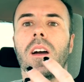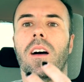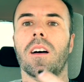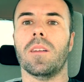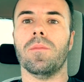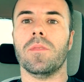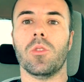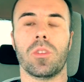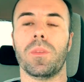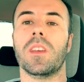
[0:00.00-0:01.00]
You
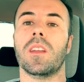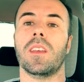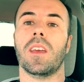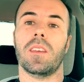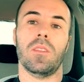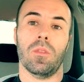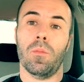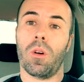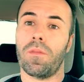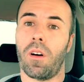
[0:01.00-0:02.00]
should be getting either
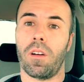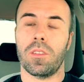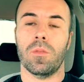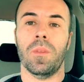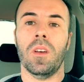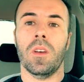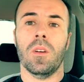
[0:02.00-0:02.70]
more volume,